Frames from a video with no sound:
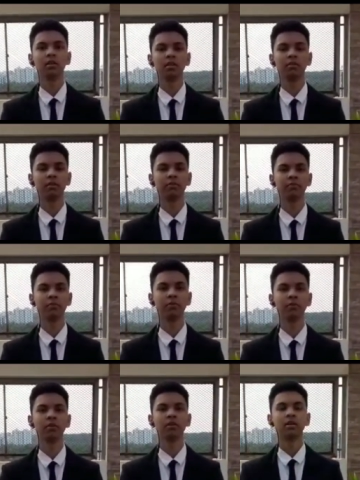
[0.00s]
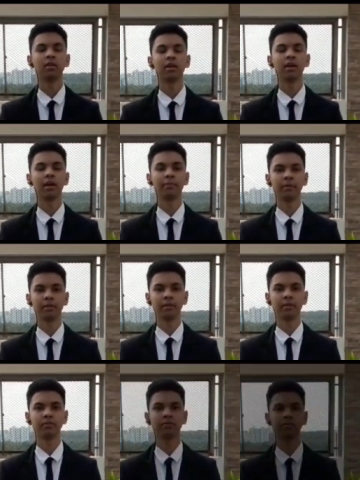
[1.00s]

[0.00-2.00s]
live a full and happy life.